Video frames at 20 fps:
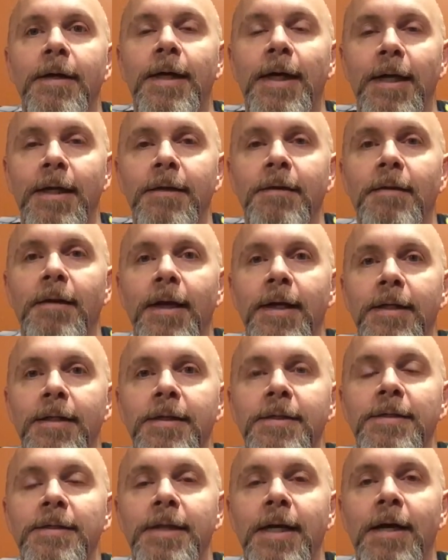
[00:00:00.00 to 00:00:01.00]
getting the
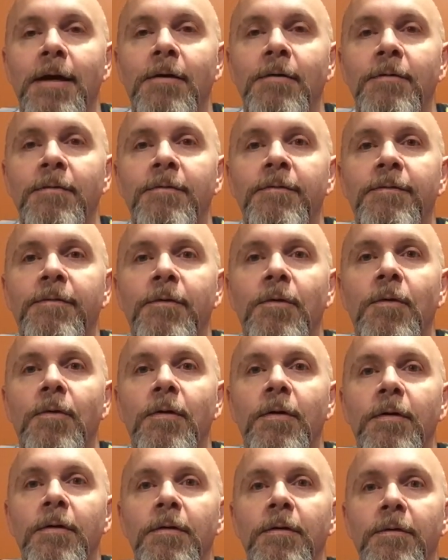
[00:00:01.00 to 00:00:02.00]
likeness down
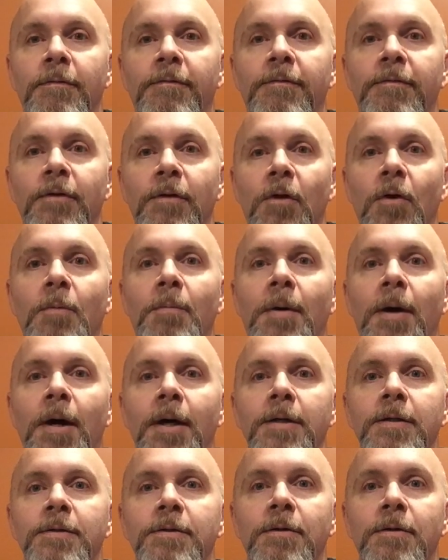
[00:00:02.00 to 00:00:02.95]
for Lobot,